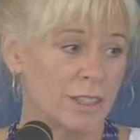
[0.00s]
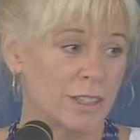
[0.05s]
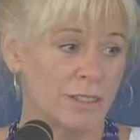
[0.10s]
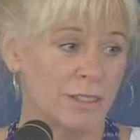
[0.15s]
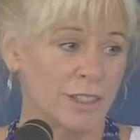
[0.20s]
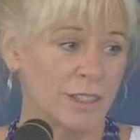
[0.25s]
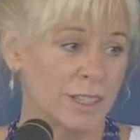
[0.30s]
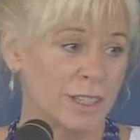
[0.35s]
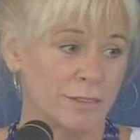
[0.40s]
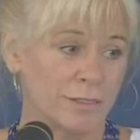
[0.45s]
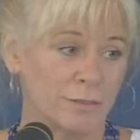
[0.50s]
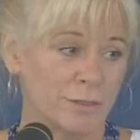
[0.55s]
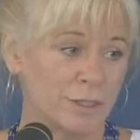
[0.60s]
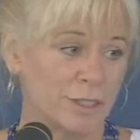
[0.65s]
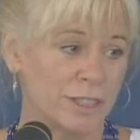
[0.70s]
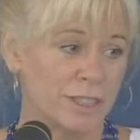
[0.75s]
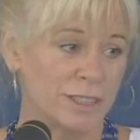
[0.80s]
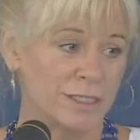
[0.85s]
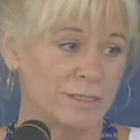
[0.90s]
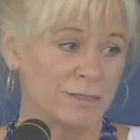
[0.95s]
are not
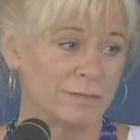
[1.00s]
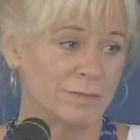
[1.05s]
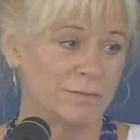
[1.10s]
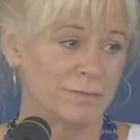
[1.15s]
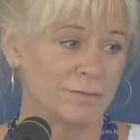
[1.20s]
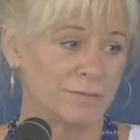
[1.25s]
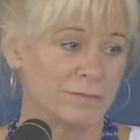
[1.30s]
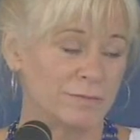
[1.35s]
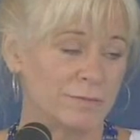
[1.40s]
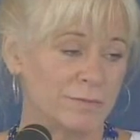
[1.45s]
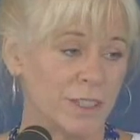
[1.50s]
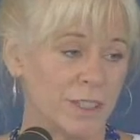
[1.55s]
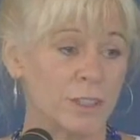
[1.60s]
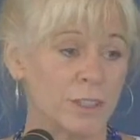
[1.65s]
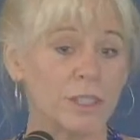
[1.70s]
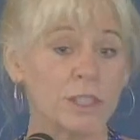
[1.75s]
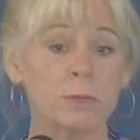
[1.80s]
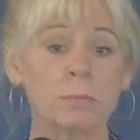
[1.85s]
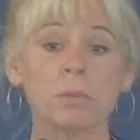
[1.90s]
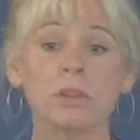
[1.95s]
free. There are
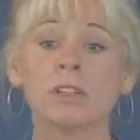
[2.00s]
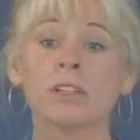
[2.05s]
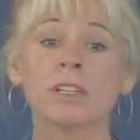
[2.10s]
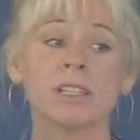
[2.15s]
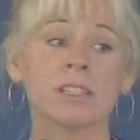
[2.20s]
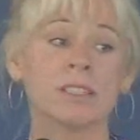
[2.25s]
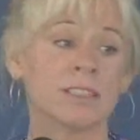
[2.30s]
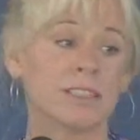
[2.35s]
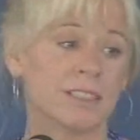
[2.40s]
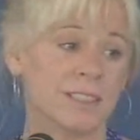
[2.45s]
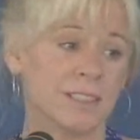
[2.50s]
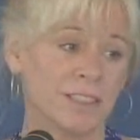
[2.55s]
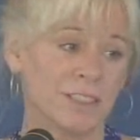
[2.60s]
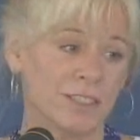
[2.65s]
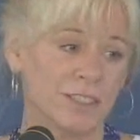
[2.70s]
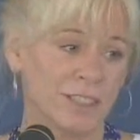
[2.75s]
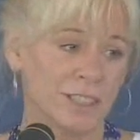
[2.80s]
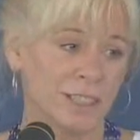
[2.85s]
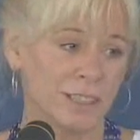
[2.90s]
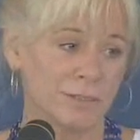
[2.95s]
experiences that
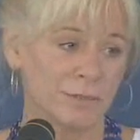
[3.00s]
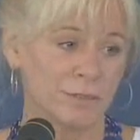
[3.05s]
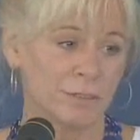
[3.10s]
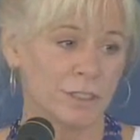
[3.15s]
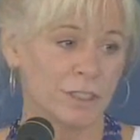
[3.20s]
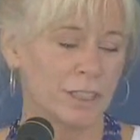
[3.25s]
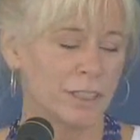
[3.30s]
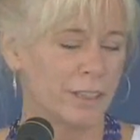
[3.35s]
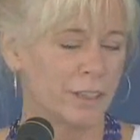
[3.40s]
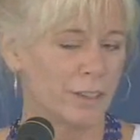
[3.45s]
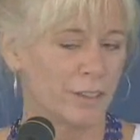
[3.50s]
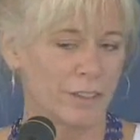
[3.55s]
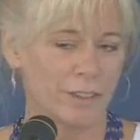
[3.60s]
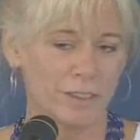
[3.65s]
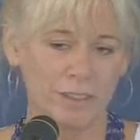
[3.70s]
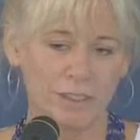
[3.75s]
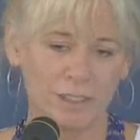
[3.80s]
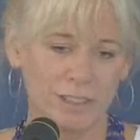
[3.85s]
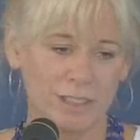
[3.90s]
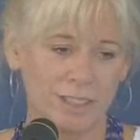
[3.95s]
are not free. There are
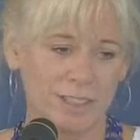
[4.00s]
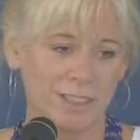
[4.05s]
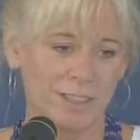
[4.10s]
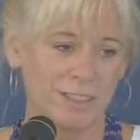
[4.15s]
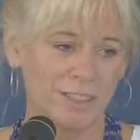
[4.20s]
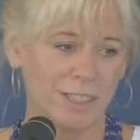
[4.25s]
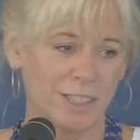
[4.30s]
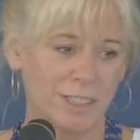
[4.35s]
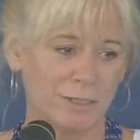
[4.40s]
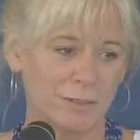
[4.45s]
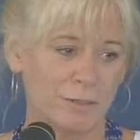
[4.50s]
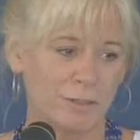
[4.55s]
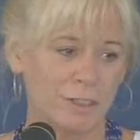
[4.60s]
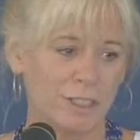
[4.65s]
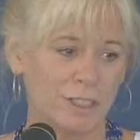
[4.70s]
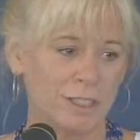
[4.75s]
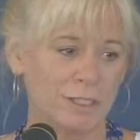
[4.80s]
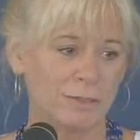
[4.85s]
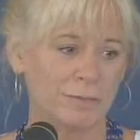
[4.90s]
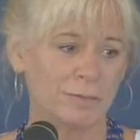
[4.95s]
thoughts that are not
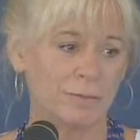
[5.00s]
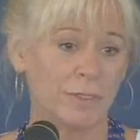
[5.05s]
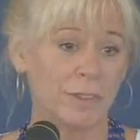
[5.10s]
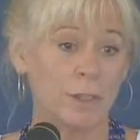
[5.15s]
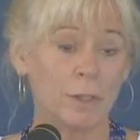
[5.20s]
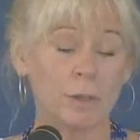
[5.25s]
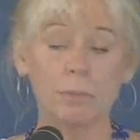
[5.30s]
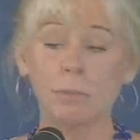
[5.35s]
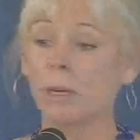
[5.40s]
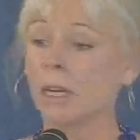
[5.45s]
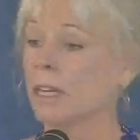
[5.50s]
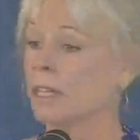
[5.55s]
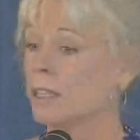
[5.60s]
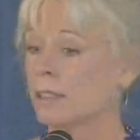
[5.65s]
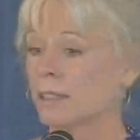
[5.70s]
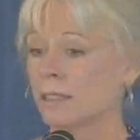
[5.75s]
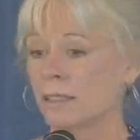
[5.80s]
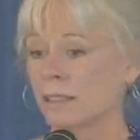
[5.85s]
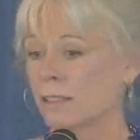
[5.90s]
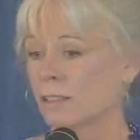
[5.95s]
free. There are
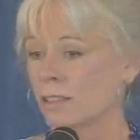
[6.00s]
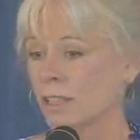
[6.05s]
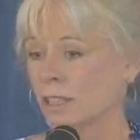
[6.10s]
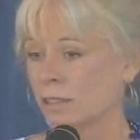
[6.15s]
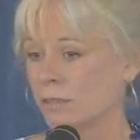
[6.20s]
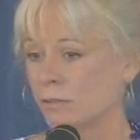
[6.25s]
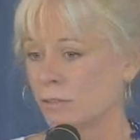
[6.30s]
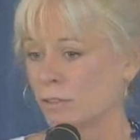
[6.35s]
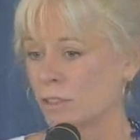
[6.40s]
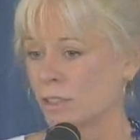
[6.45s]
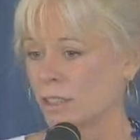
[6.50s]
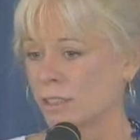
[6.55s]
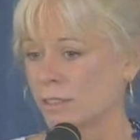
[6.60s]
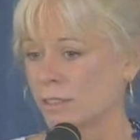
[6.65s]
bodies that are not free.